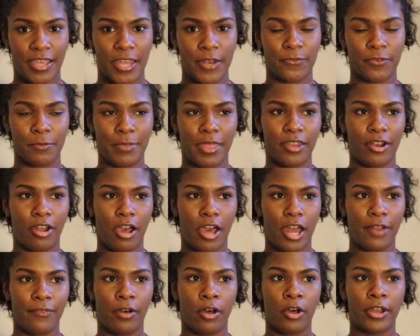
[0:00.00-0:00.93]
And from then
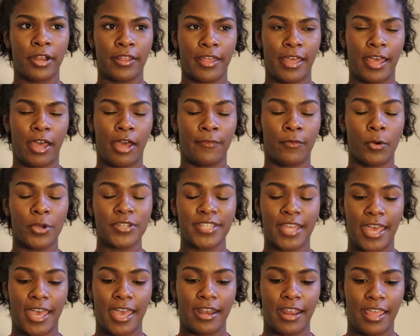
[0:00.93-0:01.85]
on, I've
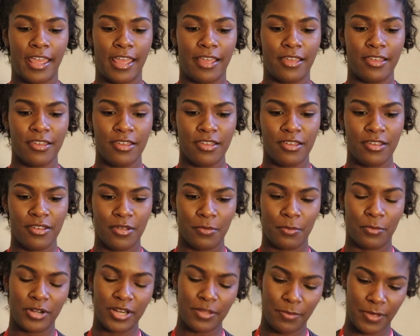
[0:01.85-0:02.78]
always had a
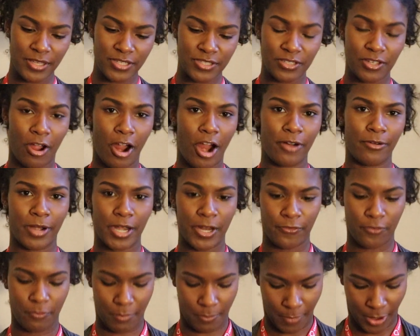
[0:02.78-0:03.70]
pretty big scar
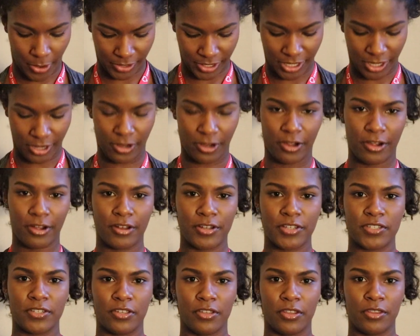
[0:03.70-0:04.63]
running from about here
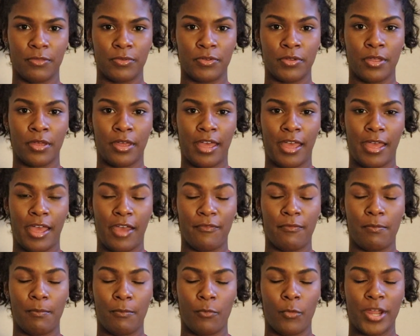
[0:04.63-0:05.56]
to the
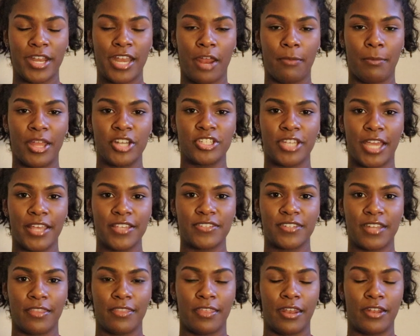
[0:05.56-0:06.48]
halfway down my
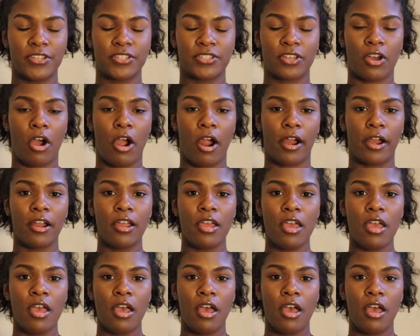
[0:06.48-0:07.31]
chest, and then a scar